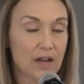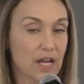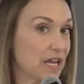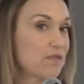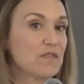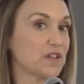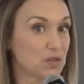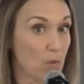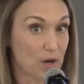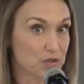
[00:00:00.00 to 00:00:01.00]
even if
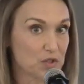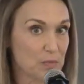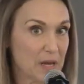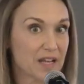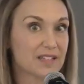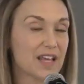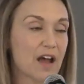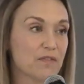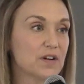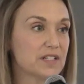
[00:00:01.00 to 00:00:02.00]
it's 1 or 2 minutes,
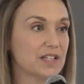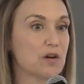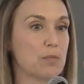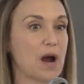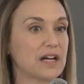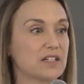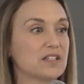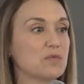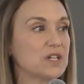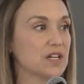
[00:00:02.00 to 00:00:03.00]
every single practice
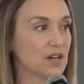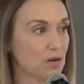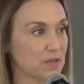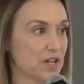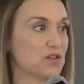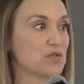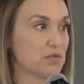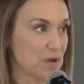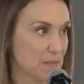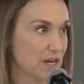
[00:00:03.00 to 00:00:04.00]
that we did here was under
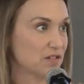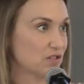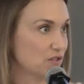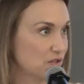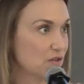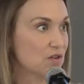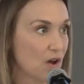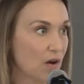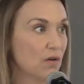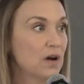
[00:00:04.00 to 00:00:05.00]
3 minutes, just so you
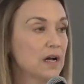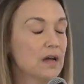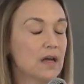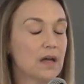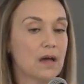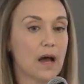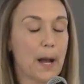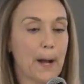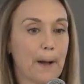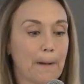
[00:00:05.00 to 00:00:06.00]
know.
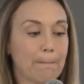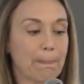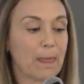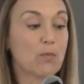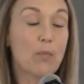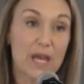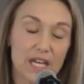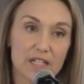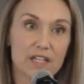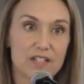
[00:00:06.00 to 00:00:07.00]
When we
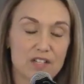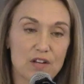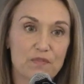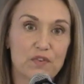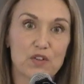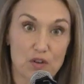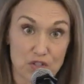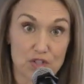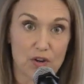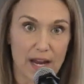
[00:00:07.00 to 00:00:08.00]
can listen for their
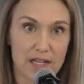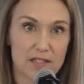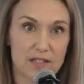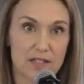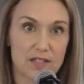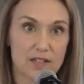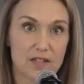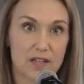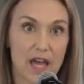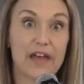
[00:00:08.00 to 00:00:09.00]
strengths
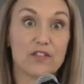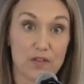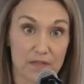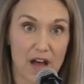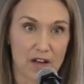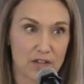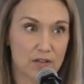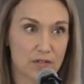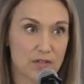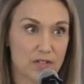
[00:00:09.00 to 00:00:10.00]
and their
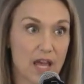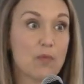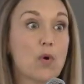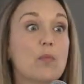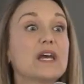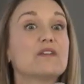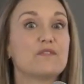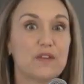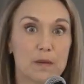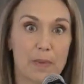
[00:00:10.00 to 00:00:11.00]
values, and when we can
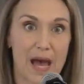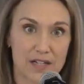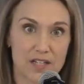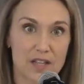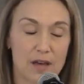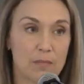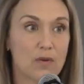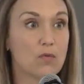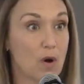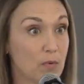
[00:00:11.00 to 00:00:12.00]
feed back to them
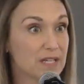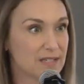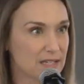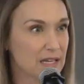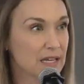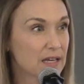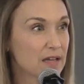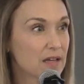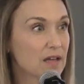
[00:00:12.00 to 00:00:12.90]
what we see,